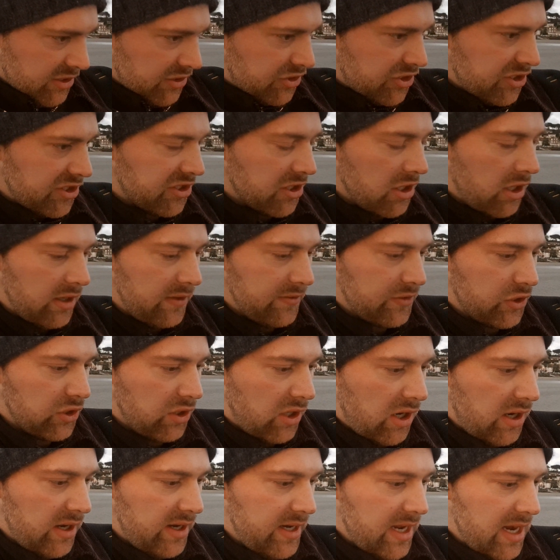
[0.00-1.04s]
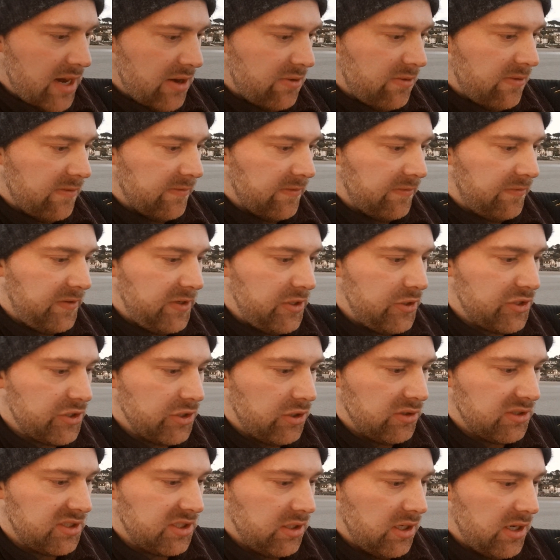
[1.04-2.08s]
Just kind of trial and error of a few
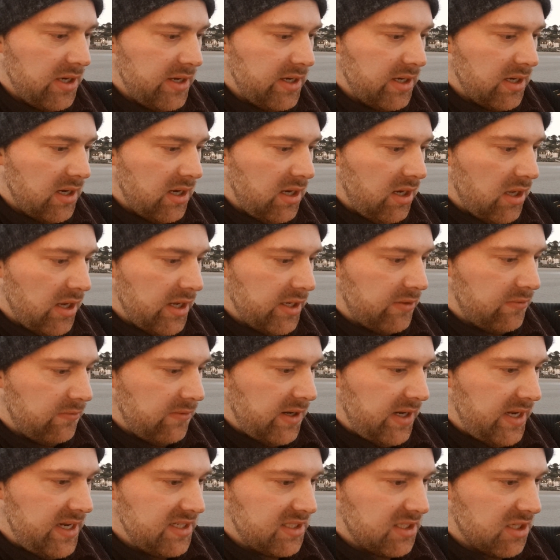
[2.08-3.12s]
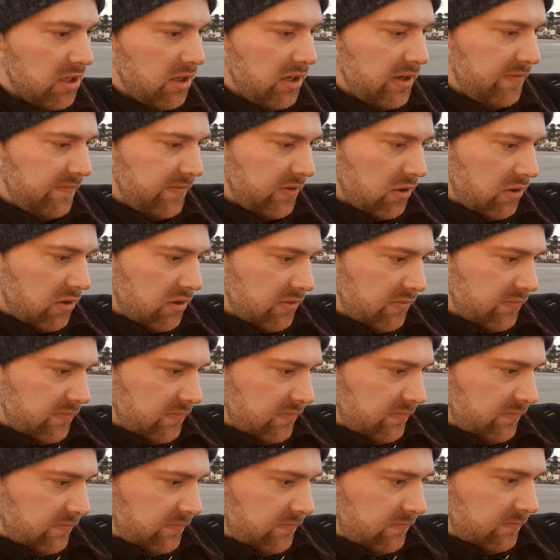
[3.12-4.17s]
shots that I like really. It's kind of not
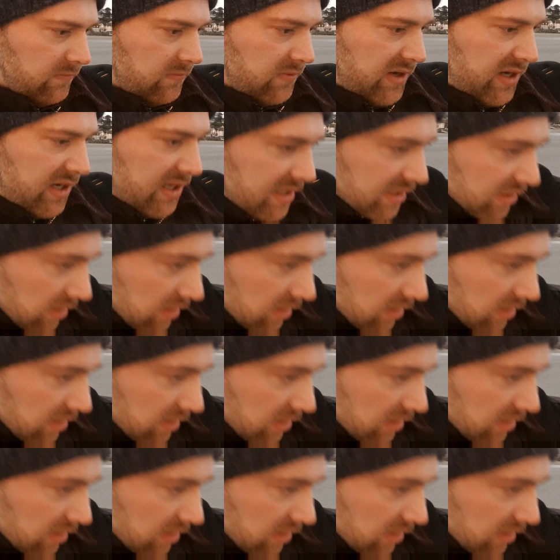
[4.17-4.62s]
really